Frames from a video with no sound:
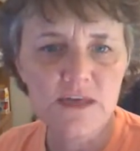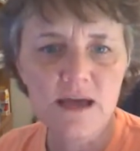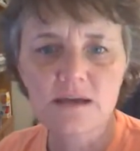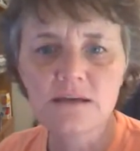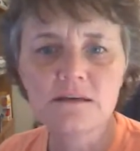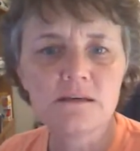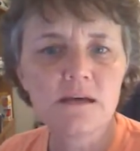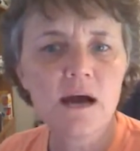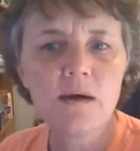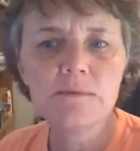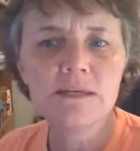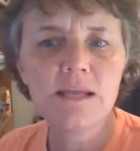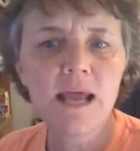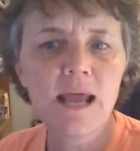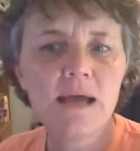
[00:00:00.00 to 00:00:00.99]
that can come
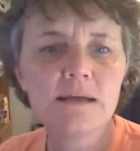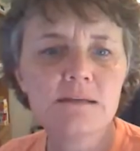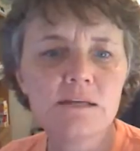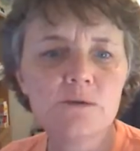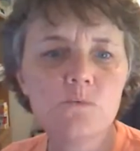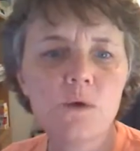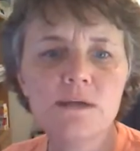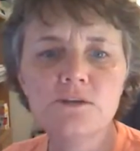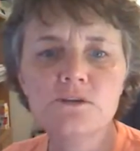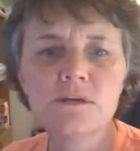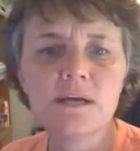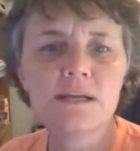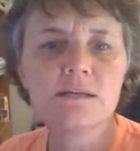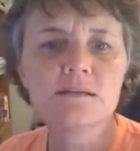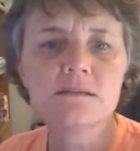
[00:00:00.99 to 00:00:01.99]
in handy when you're
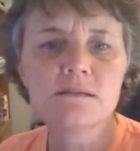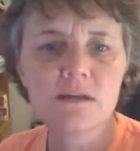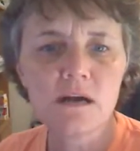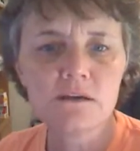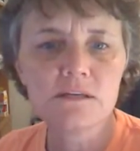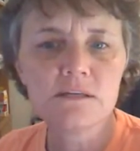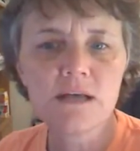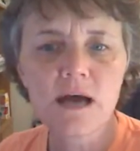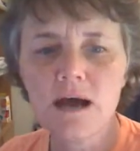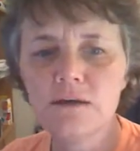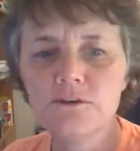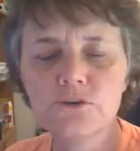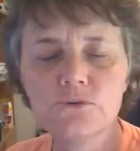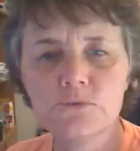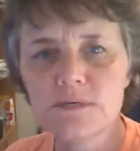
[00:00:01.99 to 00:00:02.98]
getting started
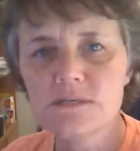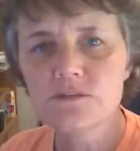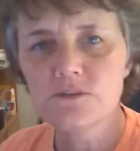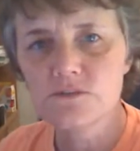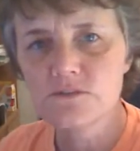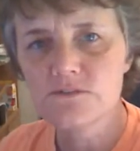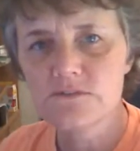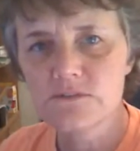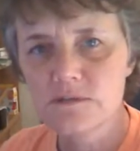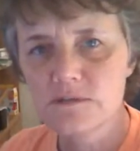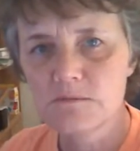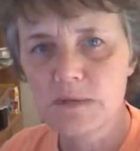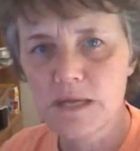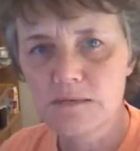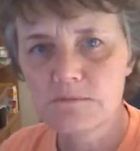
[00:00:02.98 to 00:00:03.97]
on your research for the
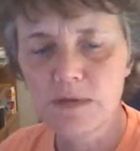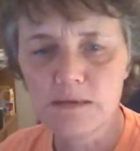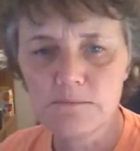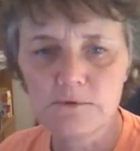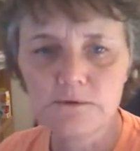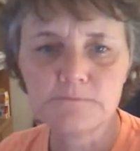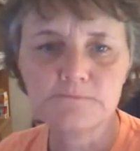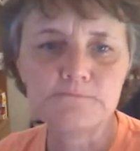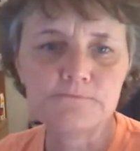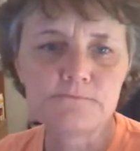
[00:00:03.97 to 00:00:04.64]
debate paper.